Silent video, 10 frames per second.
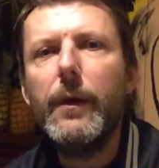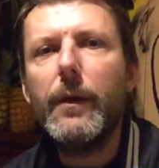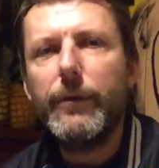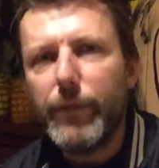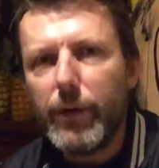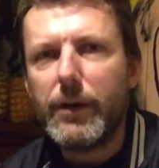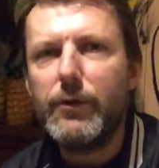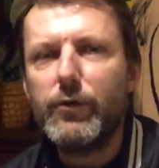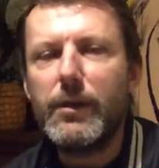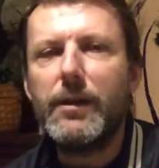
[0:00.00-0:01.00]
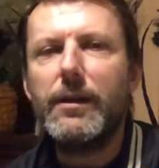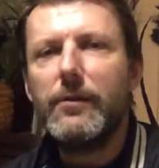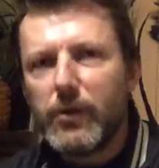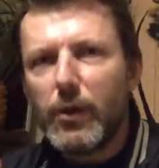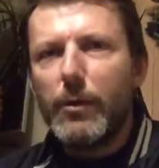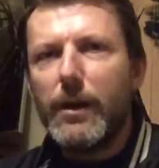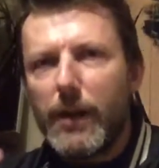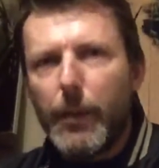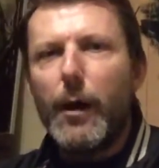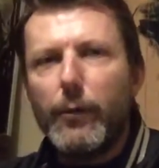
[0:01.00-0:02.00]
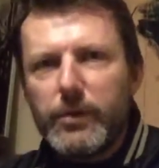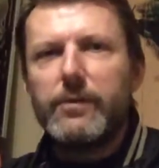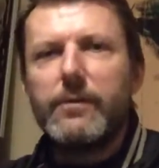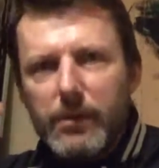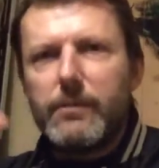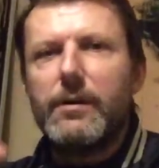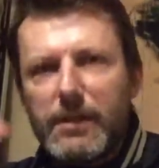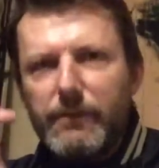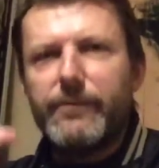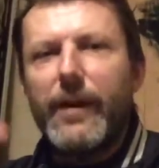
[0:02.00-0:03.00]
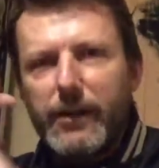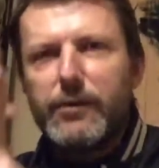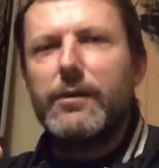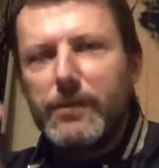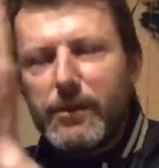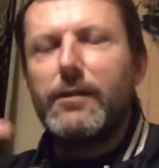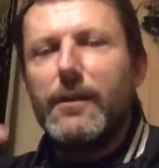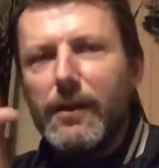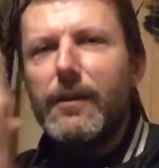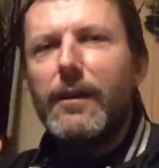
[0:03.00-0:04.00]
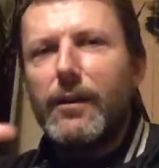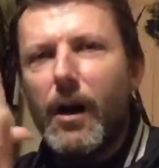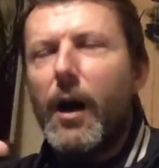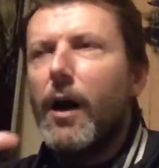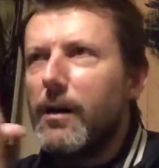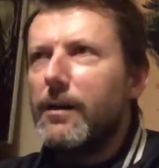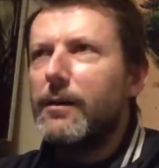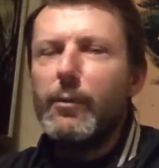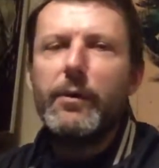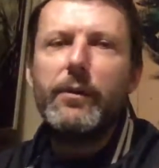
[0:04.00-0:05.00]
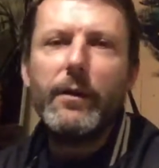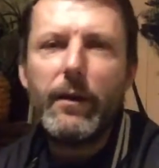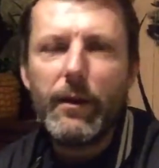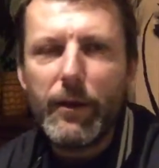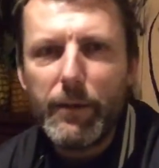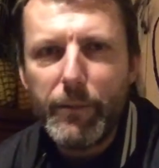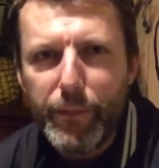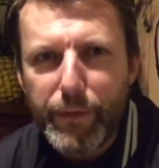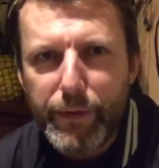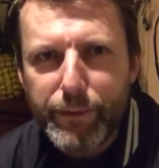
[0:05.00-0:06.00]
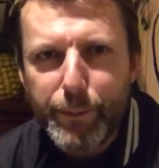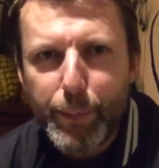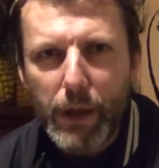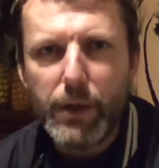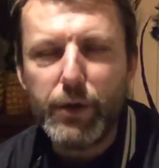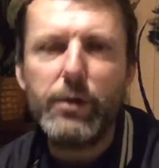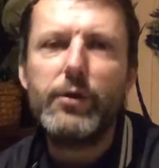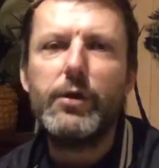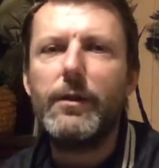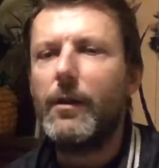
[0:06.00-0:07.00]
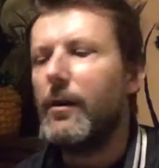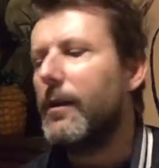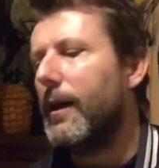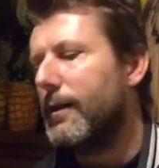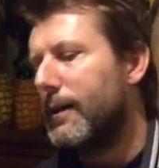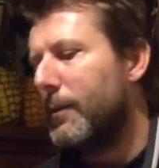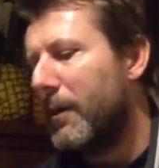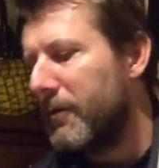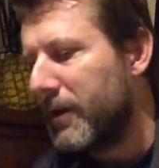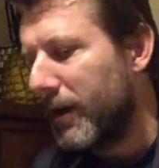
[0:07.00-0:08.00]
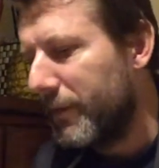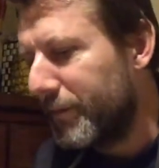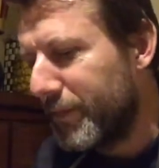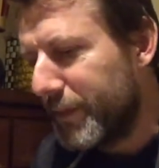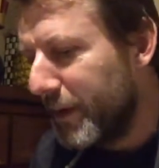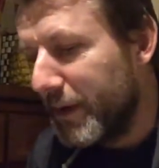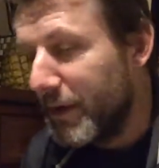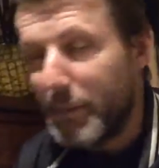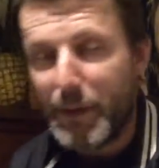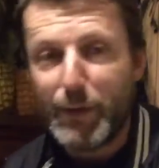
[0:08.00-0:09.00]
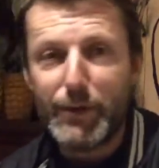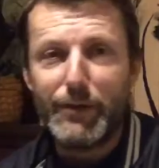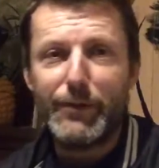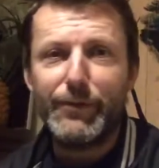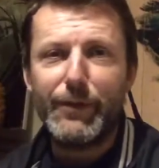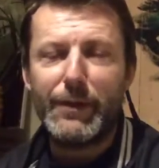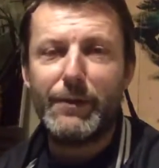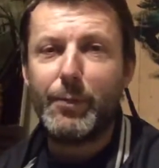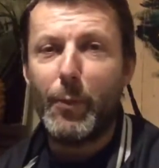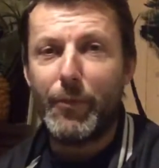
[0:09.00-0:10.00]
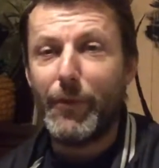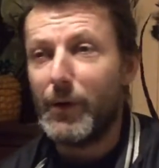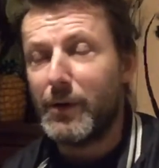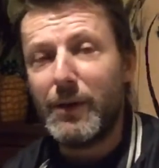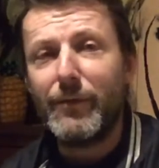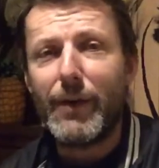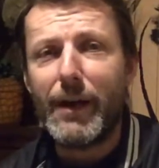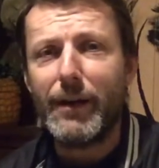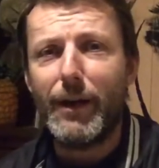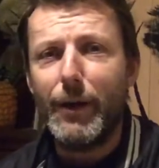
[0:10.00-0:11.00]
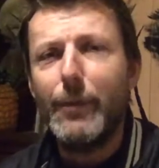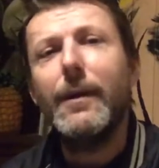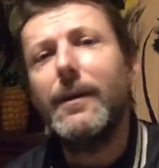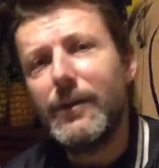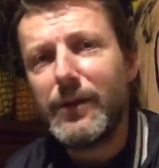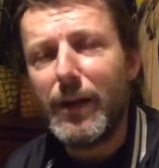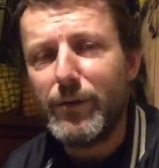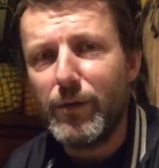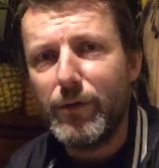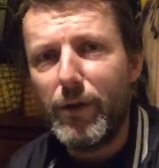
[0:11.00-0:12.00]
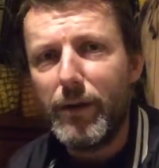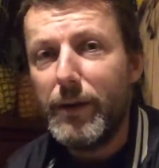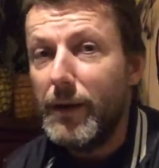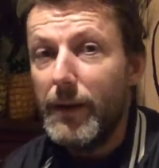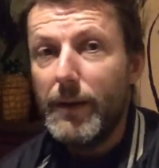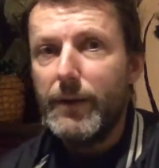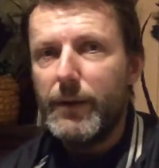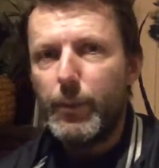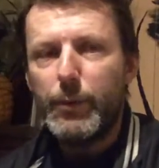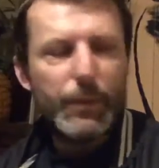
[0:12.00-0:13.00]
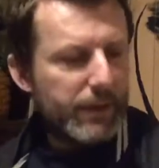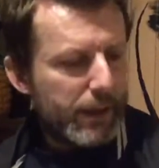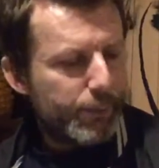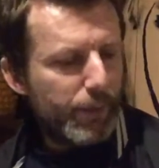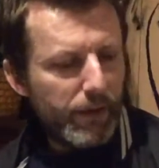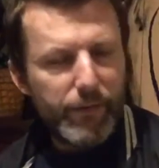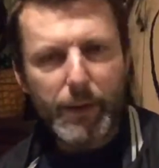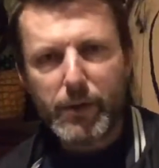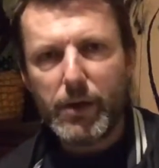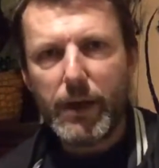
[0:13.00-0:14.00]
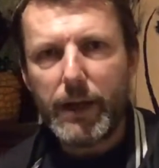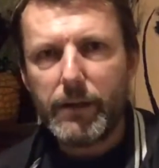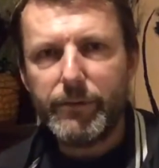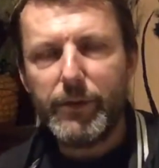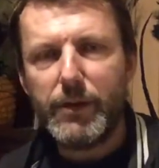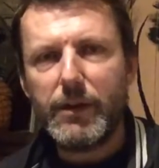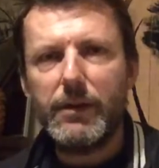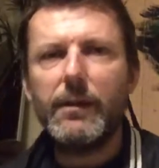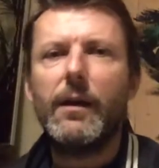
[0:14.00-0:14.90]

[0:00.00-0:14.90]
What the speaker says: are fucking drinking 2-litre bottles of disinfectant and gargling with bleach and shit like that in America, because they just think, well, fucking give that a go, sounds alright. You would be desperate if you actually had the fucking